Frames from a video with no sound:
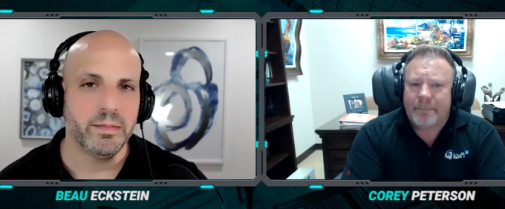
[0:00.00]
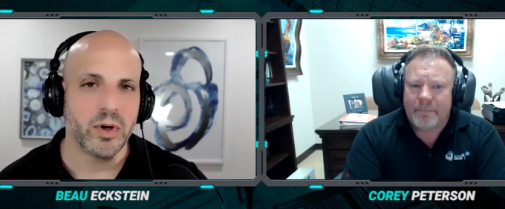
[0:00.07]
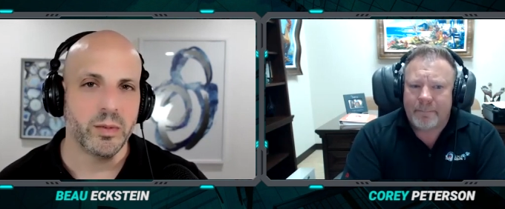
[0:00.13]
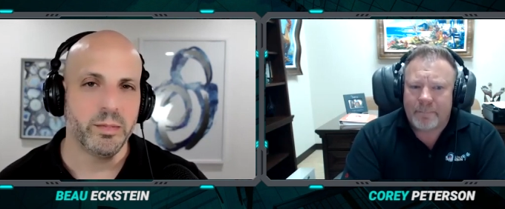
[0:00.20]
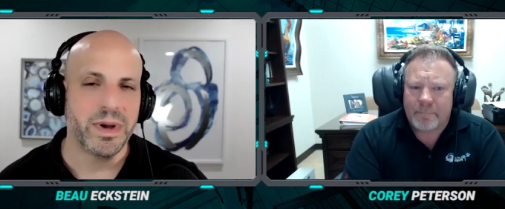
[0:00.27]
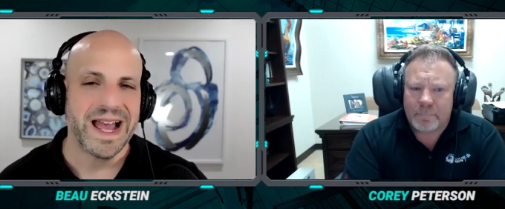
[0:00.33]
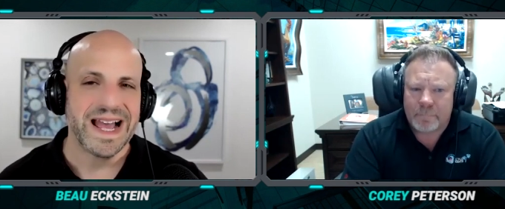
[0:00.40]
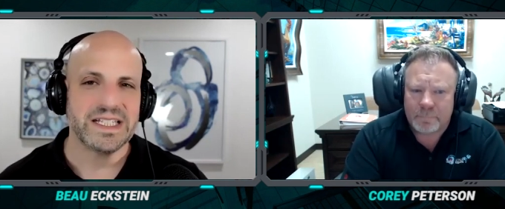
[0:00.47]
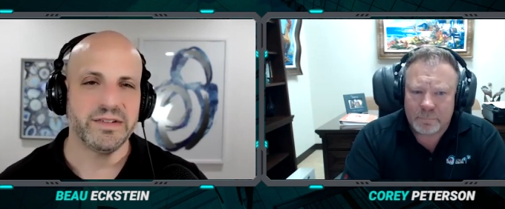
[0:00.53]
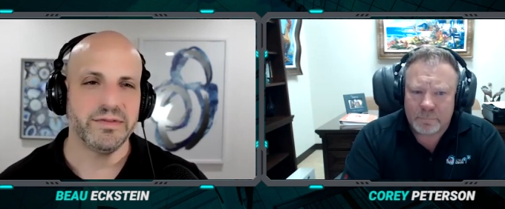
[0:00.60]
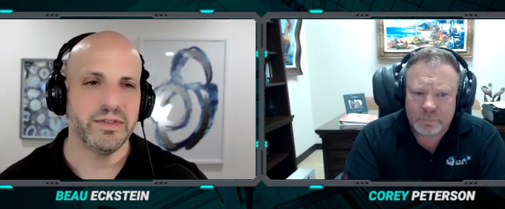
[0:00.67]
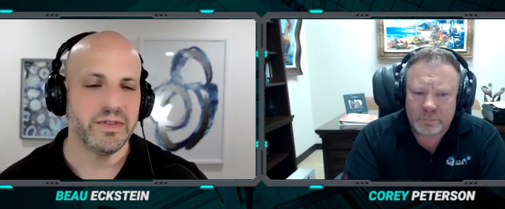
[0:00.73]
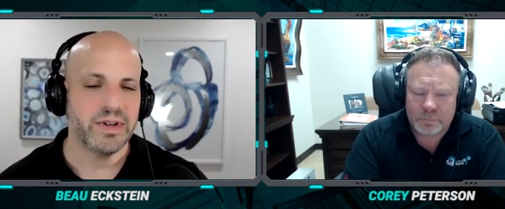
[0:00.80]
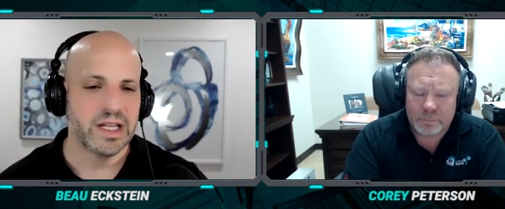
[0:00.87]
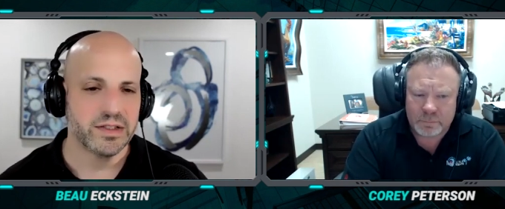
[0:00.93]
Speaker 1: or passive
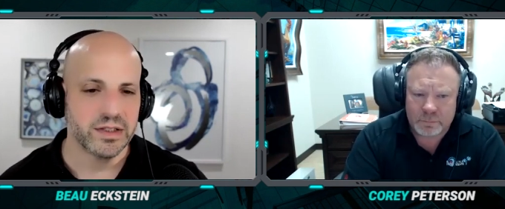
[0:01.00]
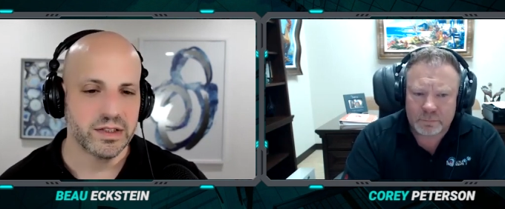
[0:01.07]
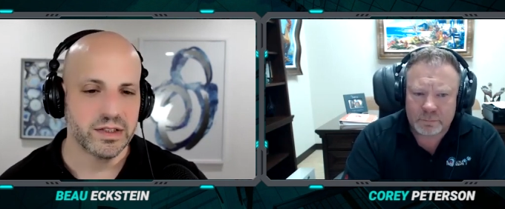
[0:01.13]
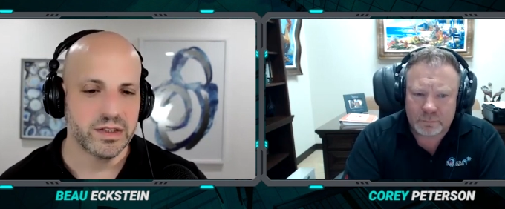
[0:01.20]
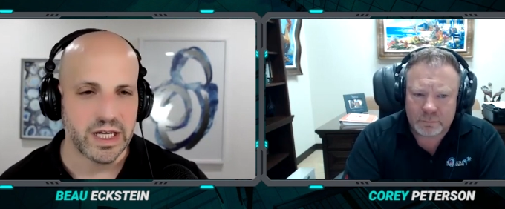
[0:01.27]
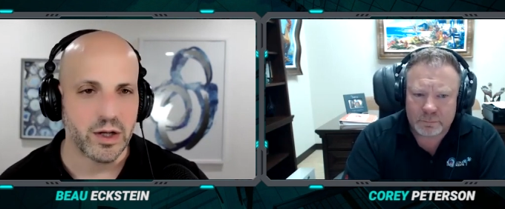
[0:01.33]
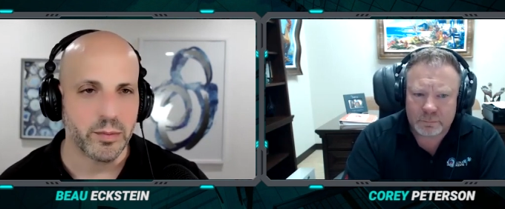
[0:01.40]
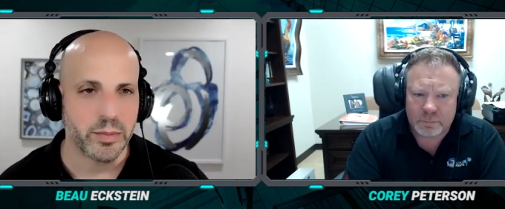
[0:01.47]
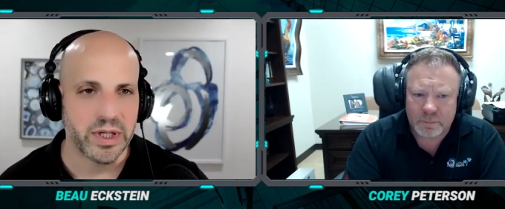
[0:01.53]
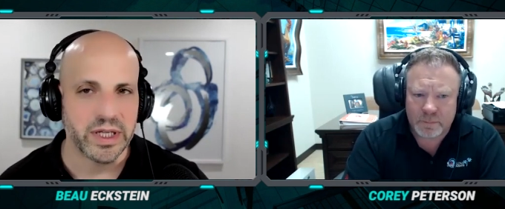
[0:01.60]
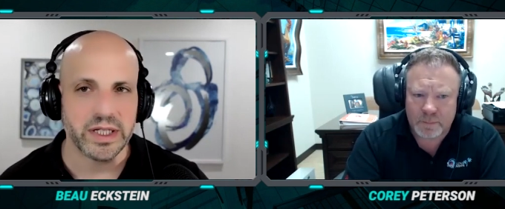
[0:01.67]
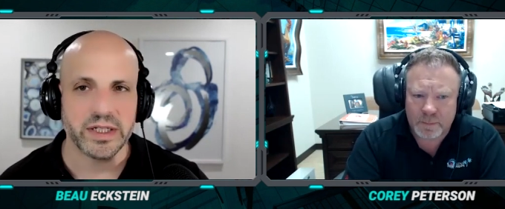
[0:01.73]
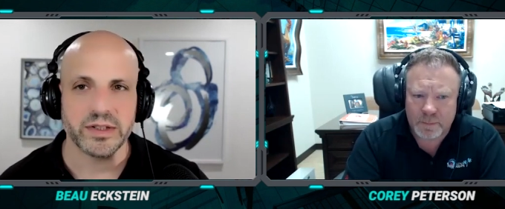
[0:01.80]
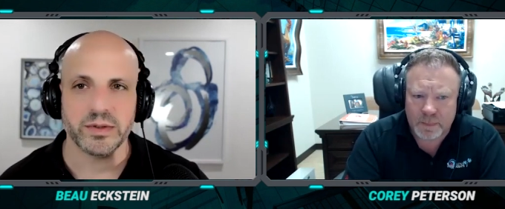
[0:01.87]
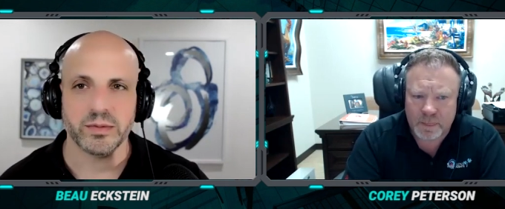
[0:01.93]
investors
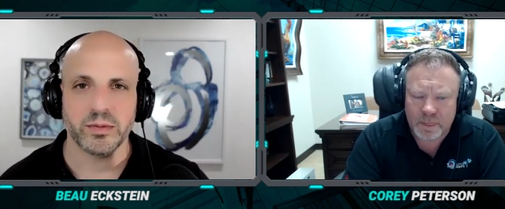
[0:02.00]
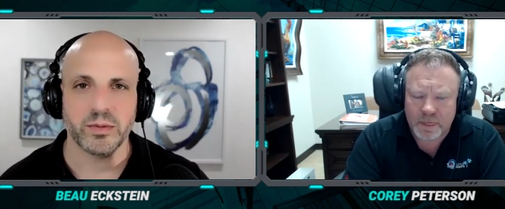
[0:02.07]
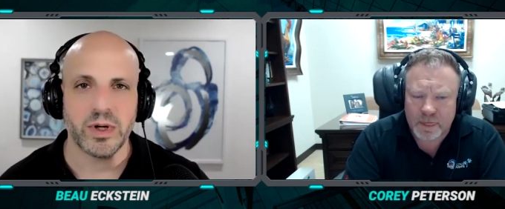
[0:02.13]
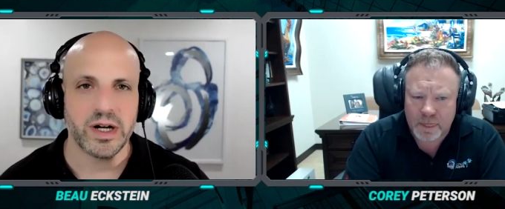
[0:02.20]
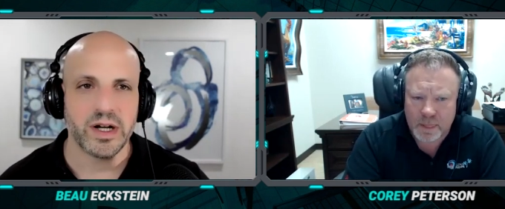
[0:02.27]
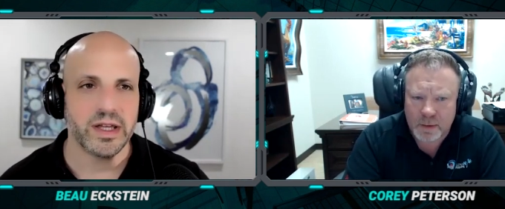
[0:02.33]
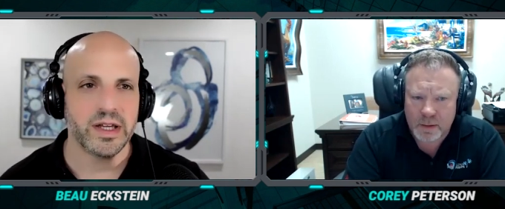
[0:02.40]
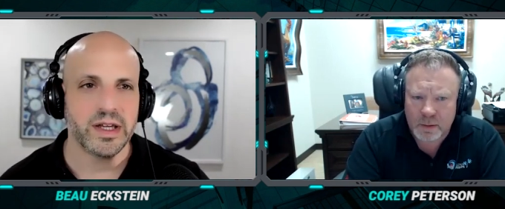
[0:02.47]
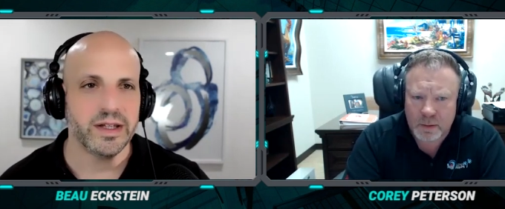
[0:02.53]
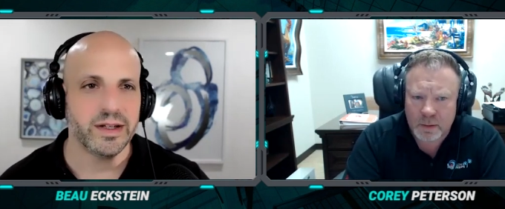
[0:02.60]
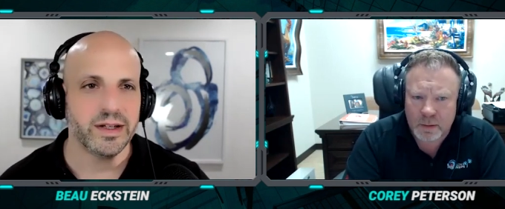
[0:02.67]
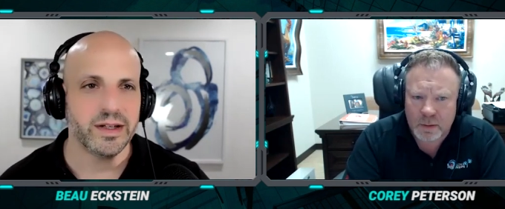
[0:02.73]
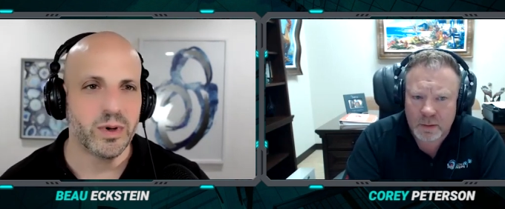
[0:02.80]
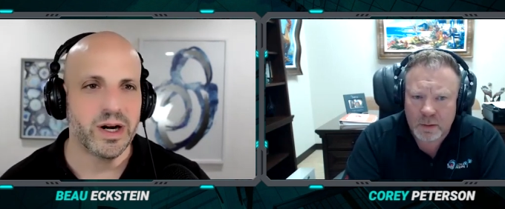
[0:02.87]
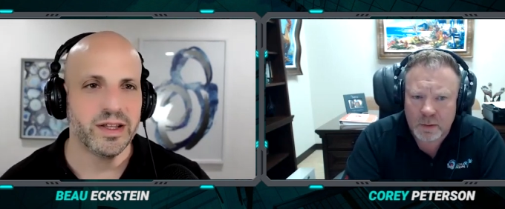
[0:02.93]
LPs why are they
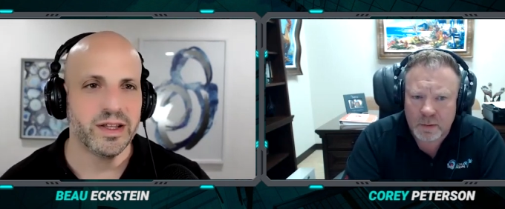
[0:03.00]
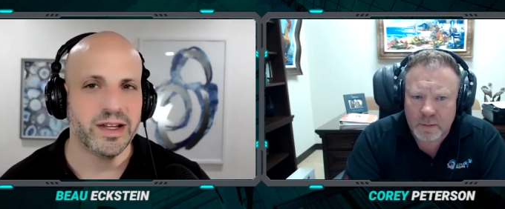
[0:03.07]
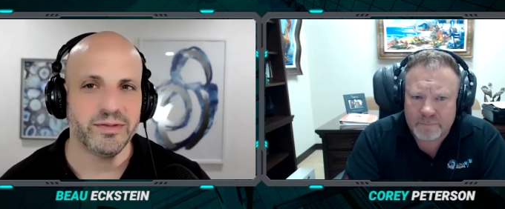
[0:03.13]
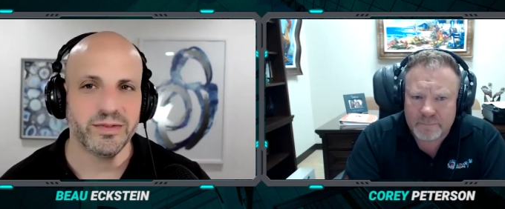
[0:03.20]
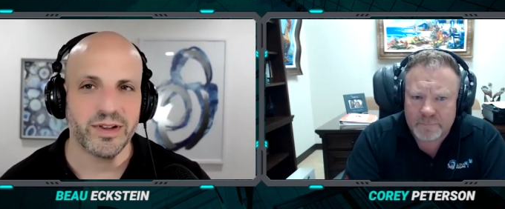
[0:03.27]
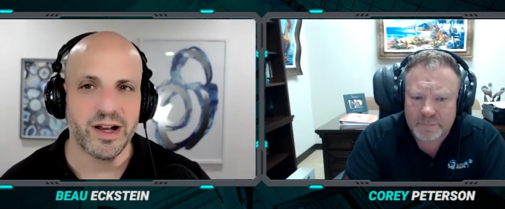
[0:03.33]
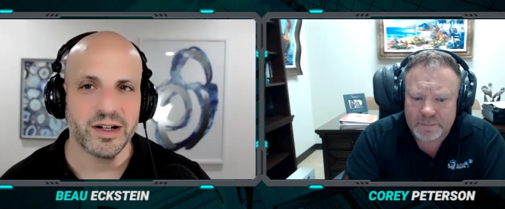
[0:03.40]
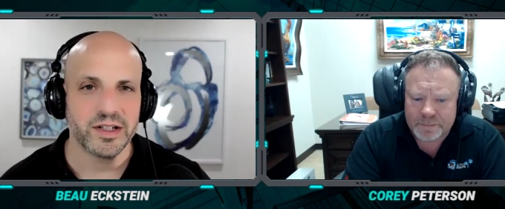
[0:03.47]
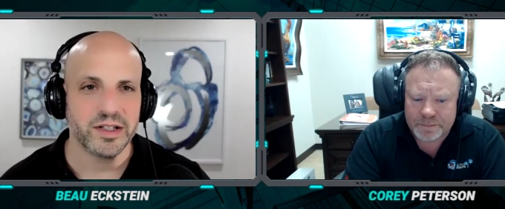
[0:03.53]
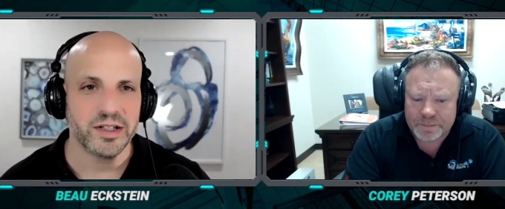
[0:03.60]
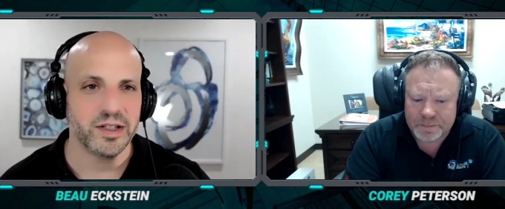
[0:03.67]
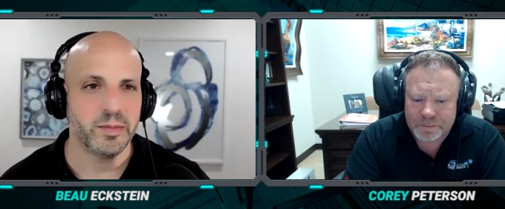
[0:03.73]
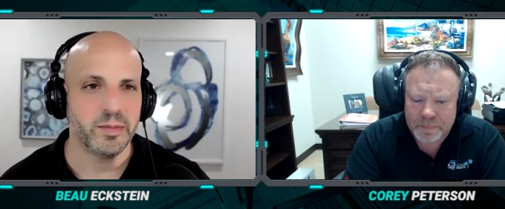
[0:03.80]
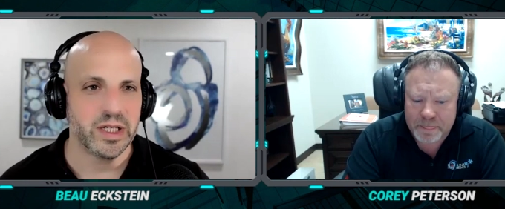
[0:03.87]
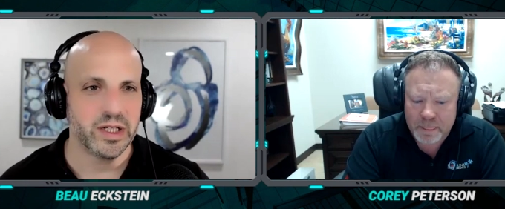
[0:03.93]
why are they flocking to
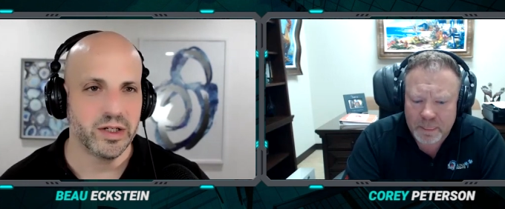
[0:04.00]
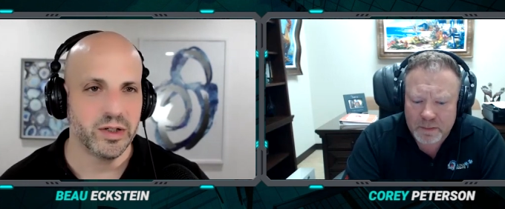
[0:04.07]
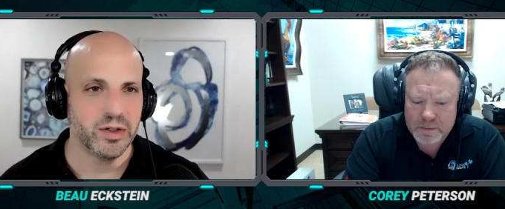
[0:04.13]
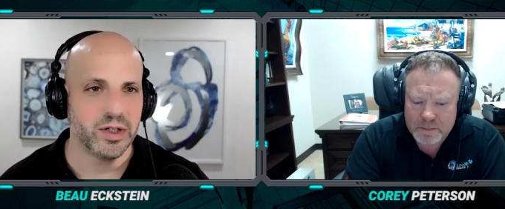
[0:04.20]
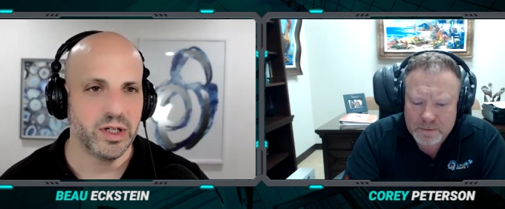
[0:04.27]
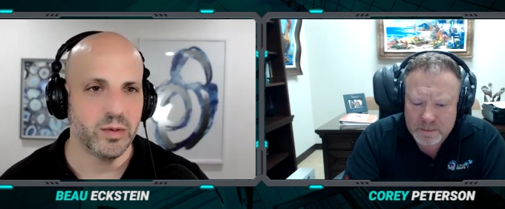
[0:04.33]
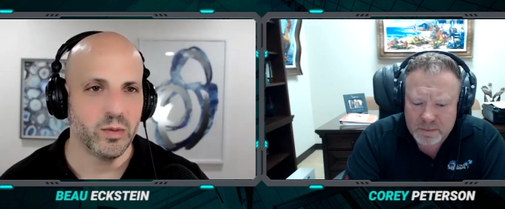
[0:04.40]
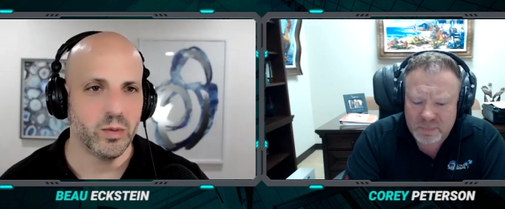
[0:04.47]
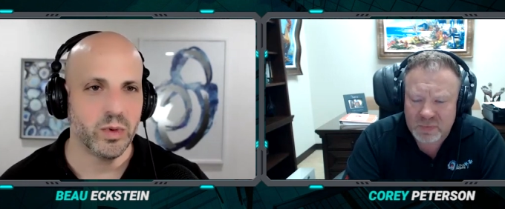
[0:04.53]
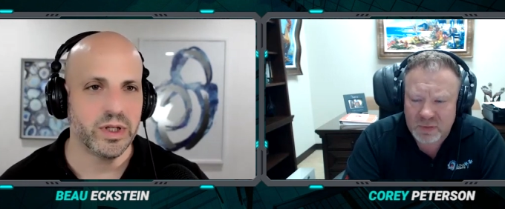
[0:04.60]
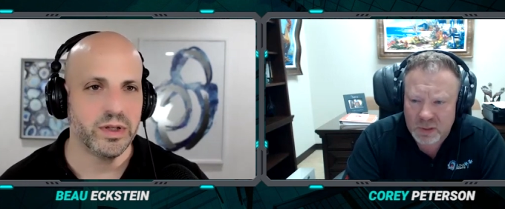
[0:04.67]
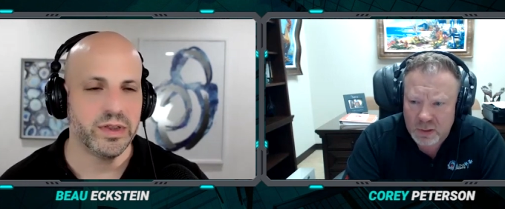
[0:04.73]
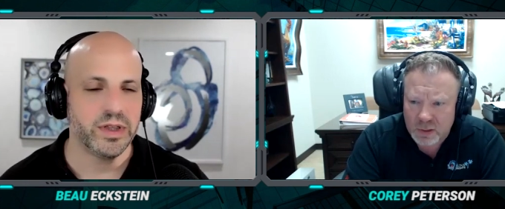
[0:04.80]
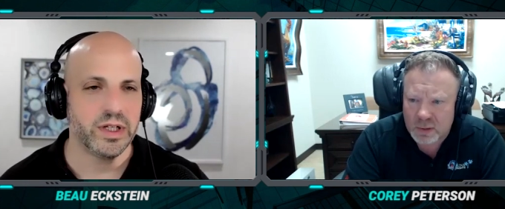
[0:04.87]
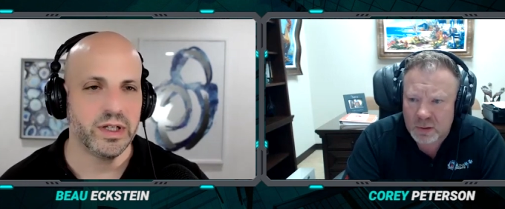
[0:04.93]
the big Kahuna? What do
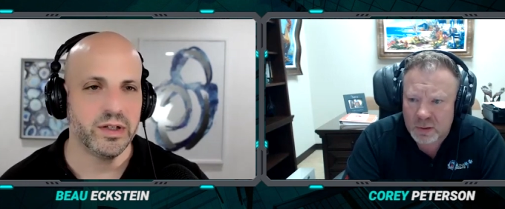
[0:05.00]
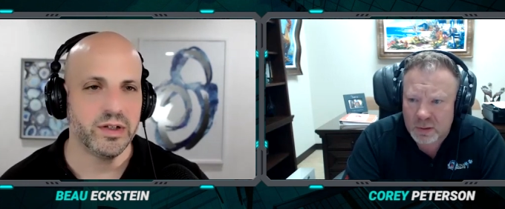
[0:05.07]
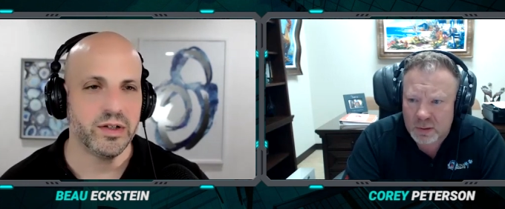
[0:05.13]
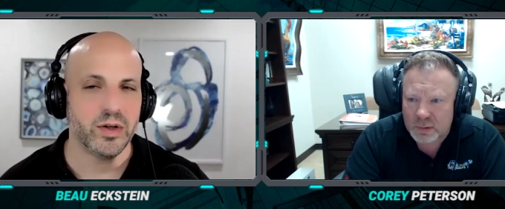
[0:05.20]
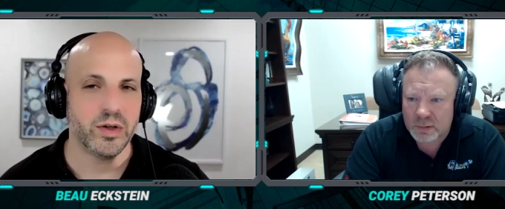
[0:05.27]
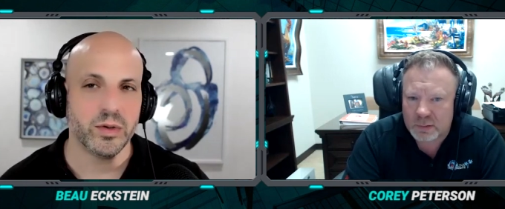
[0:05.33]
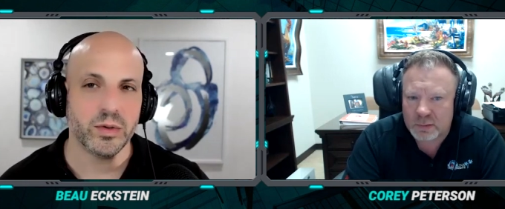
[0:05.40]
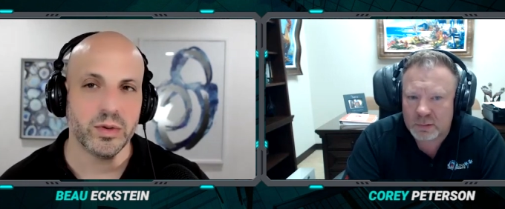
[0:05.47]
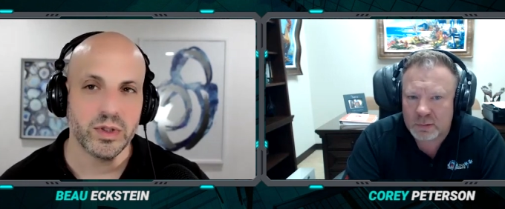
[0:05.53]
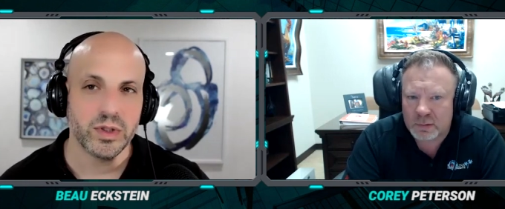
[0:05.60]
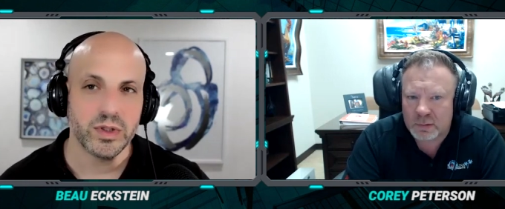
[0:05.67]
you think you do